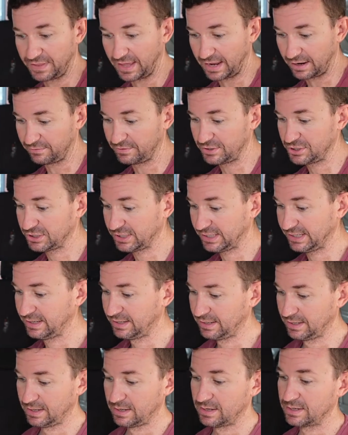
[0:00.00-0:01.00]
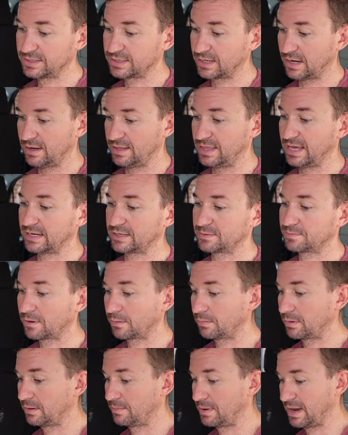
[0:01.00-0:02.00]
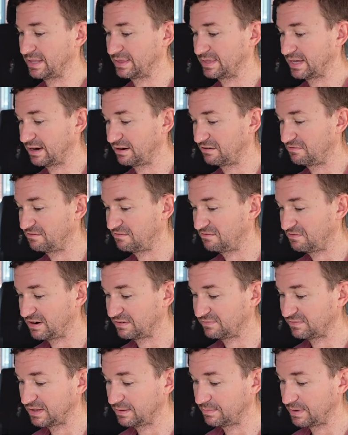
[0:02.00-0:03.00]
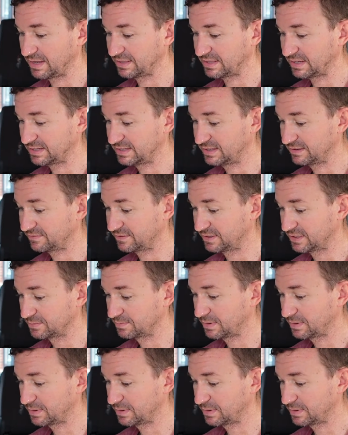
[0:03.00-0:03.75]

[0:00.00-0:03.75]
that originally, so that's probably about that, roughly about that difference.